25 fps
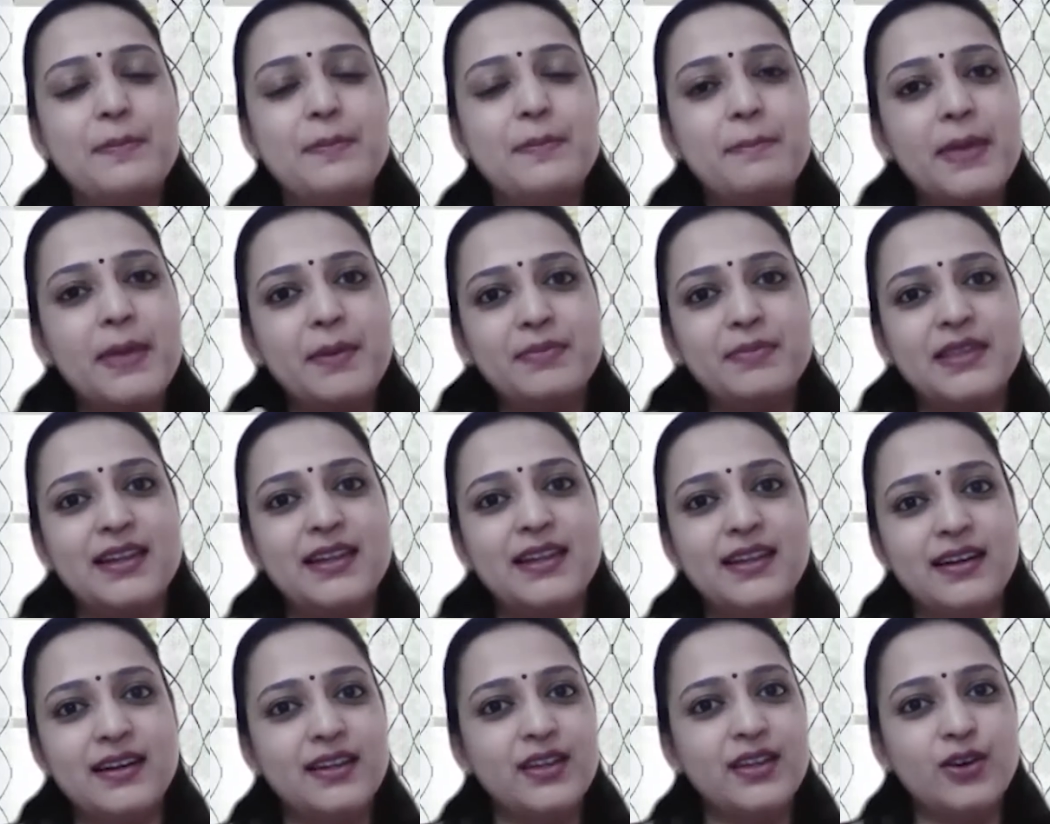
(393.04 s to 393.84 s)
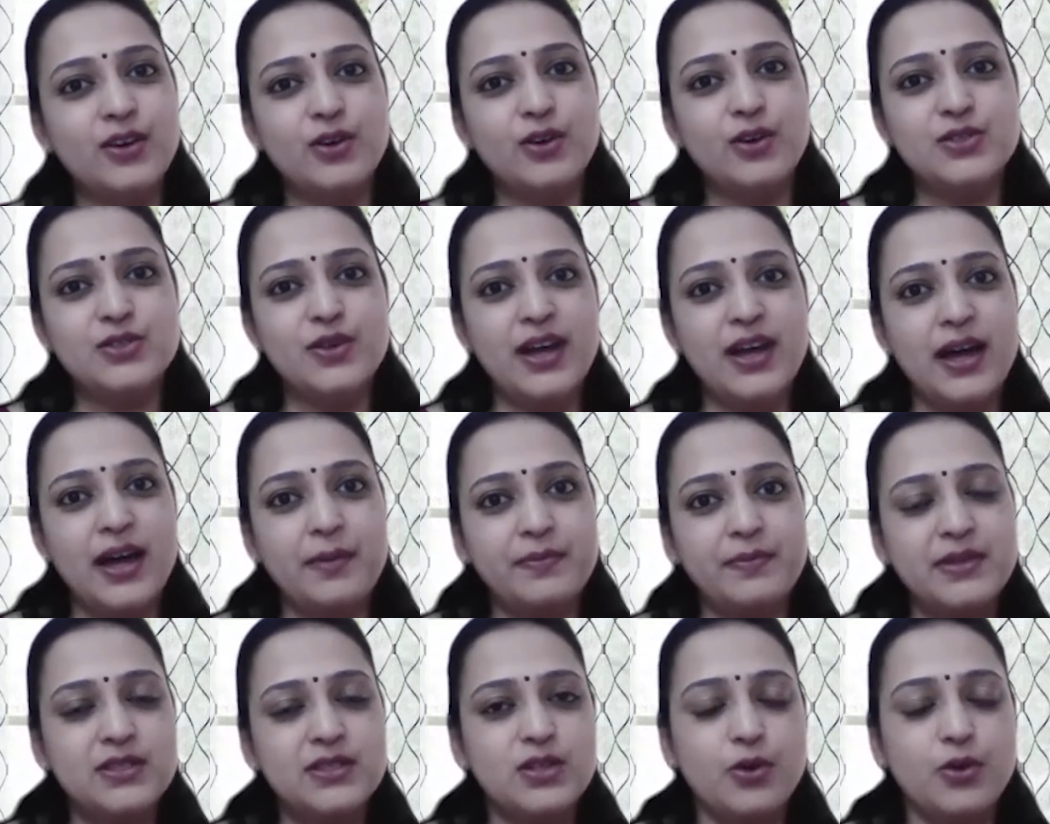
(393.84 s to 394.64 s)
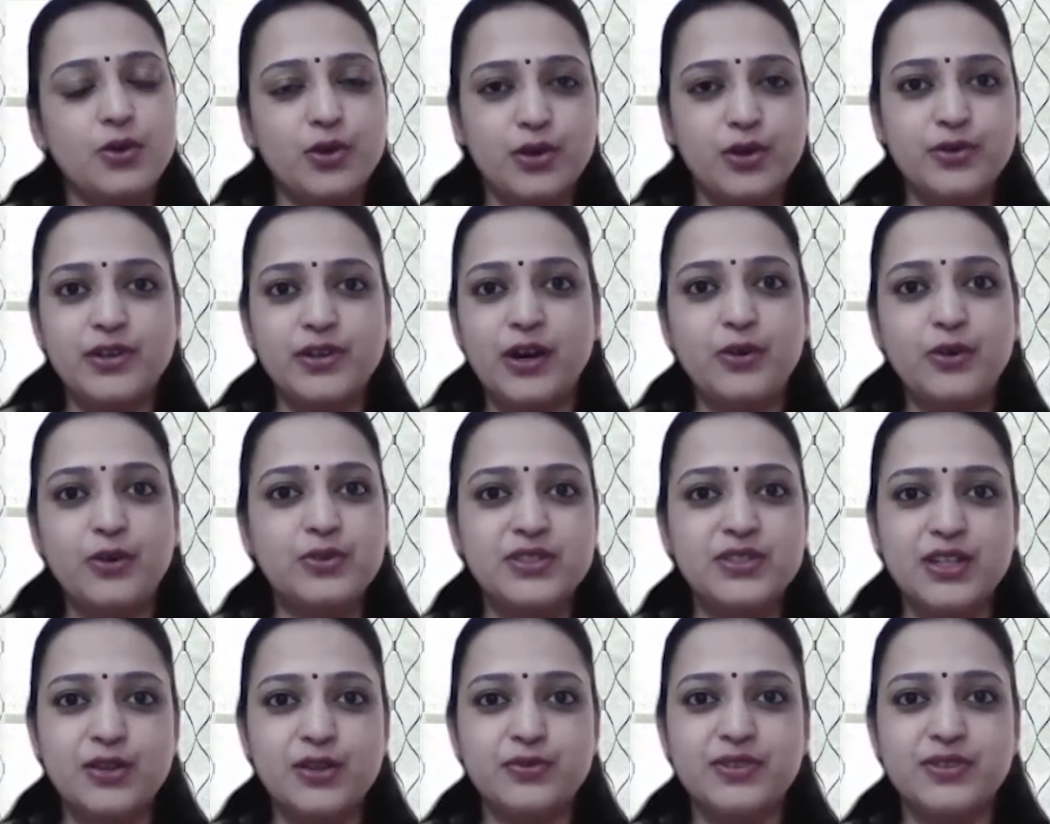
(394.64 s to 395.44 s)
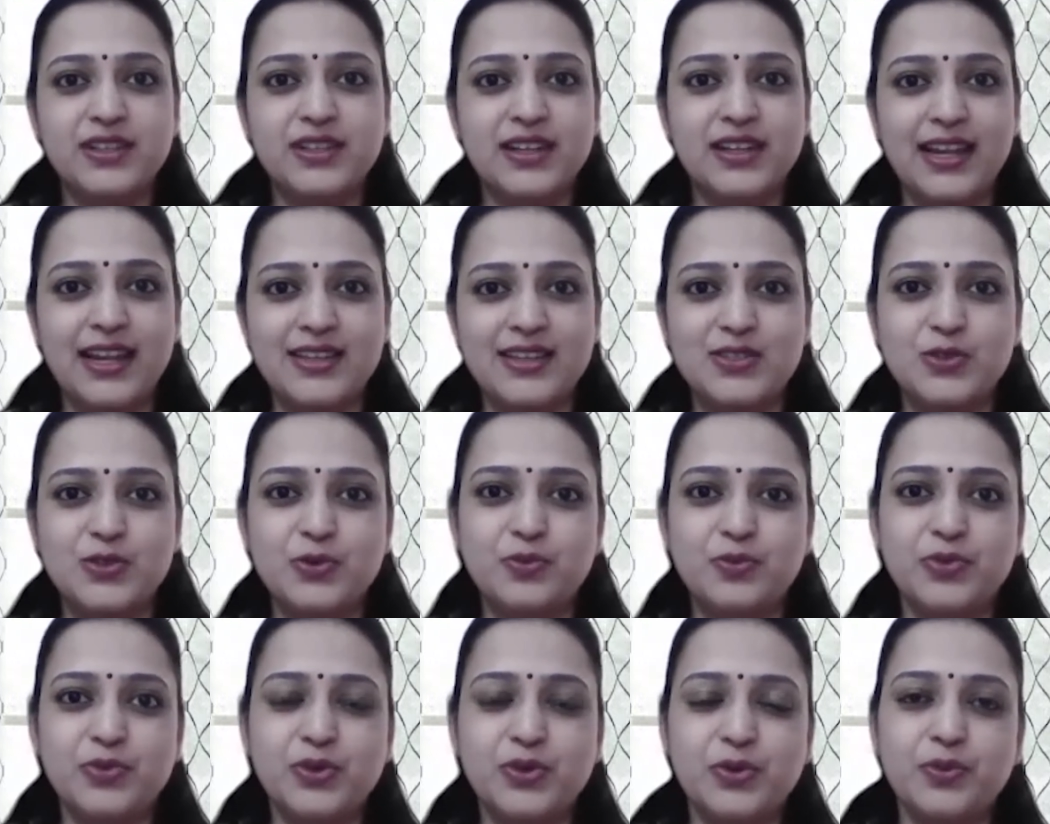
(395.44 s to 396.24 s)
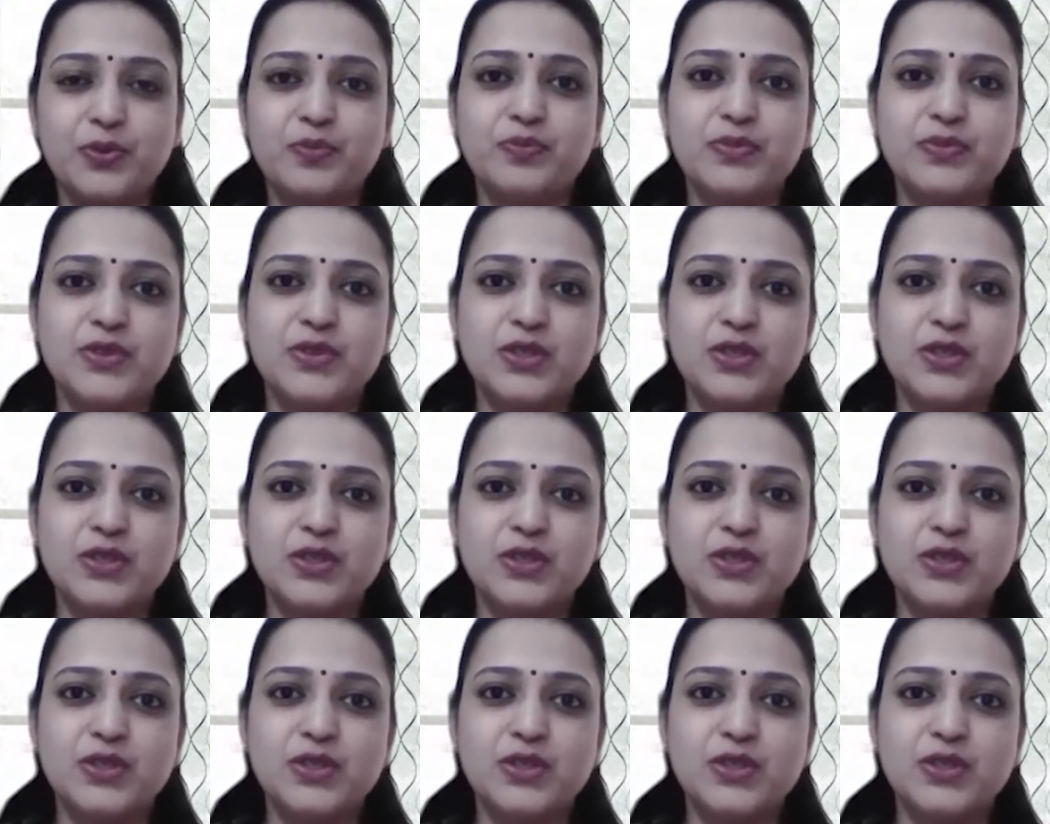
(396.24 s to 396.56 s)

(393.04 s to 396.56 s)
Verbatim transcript: Ma'am, the learning also happens out of, outside of the classroom too.